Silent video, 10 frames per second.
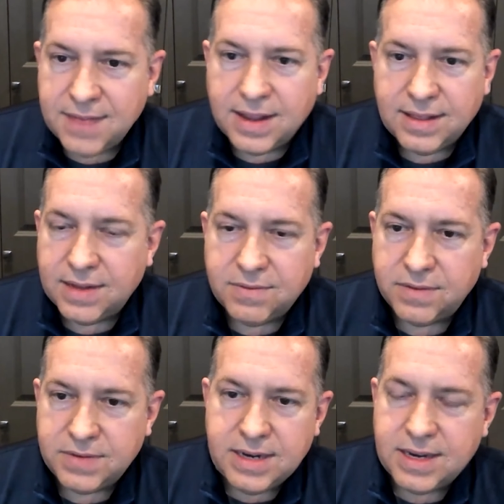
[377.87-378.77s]
that level
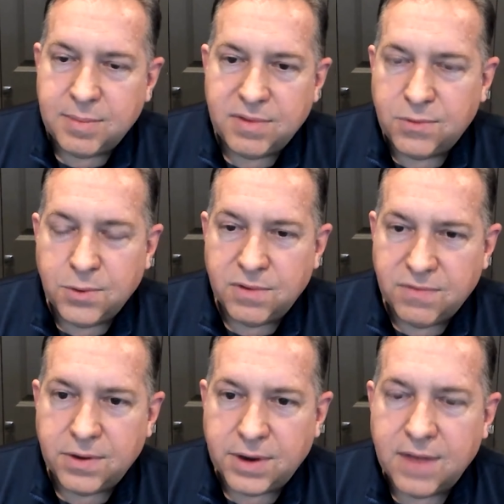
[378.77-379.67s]
of detail before
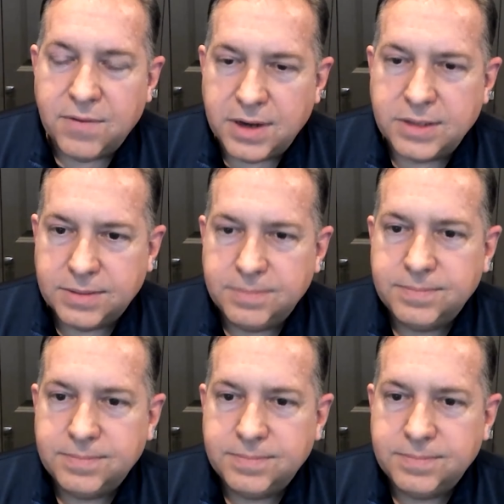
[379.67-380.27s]
for their governance.